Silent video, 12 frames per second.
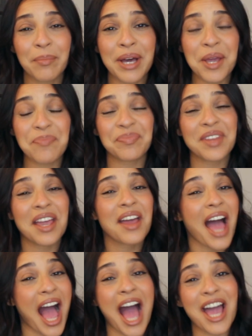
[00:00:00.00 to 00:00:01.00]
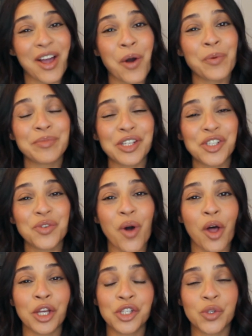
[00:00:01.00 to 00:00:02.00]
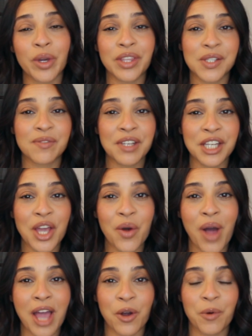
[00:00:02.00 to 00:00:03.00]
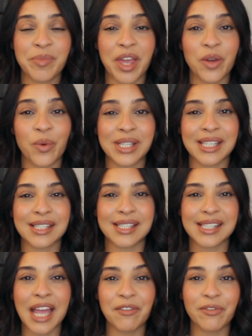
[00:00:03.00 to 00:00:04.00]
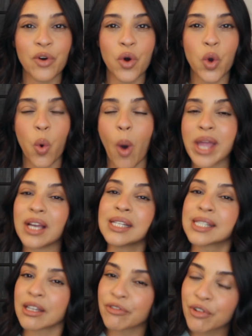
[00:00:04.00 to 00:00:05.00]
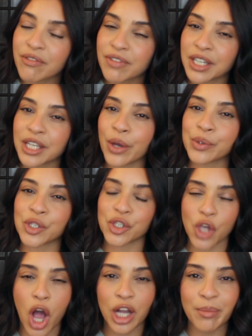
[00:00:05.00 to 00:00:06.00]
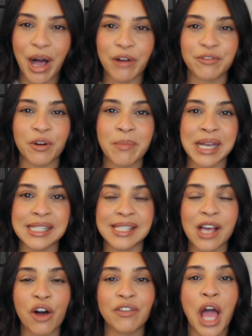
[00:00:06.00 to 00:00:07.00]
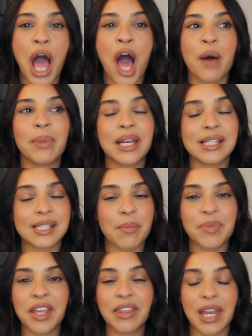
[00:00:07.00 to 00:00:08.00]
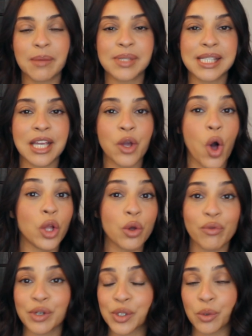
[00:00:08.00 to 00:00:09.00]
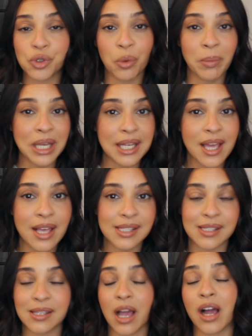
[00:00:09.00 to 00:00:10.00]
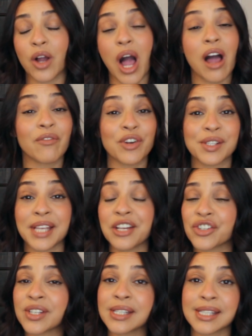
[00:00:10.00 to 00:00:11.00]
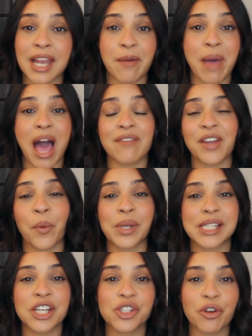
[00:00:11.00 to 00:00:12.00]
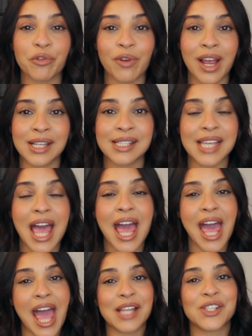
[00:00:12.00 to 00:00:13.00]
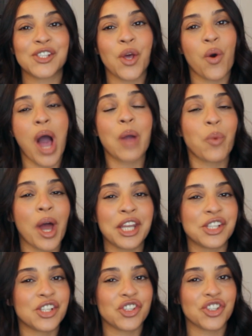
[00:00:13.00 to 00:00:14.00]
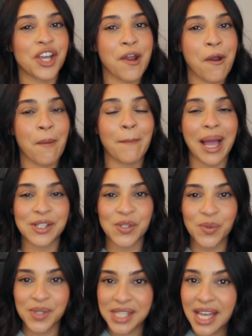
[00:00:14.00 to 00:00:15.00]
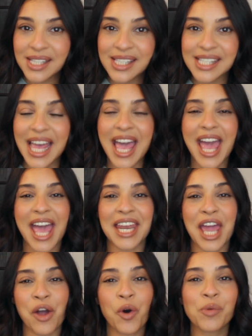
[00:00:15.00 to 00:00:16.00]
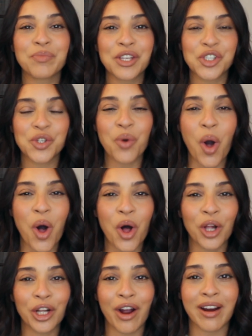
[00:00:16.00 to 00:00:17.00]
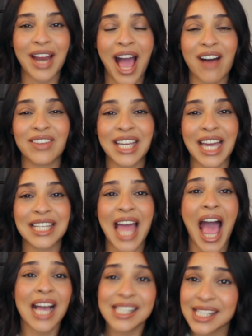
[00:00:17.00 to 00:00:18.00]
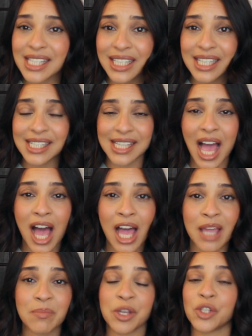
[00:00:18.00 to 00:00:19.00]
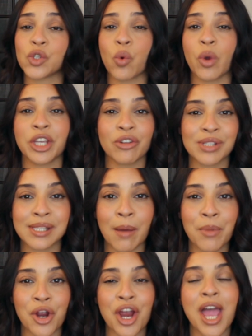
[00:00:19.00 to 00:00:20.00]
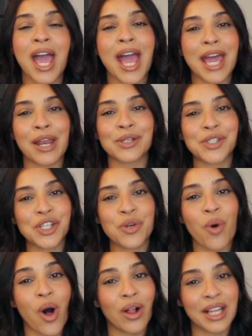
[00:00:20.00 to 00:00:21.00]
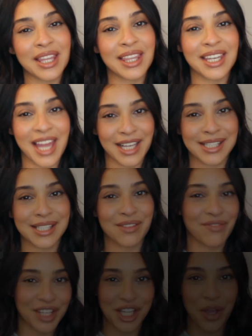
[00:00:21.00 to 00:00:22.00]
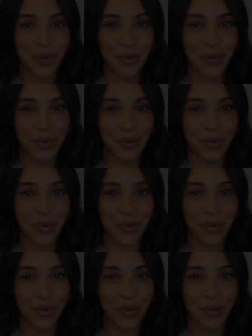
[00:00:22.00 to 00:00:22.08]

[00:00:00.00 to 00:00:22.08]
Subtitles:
But I hope that you all enjoyed this video. I hope that it was insightful, quite a different video to talk about for myself, but it's something that I'm seeing all over social media, conversations that I'm having with teacher friends. And so I wanted to share my 2 cents, and I hope that you all are having an excellent time enjoying your summer, and I'll see you all in the next video.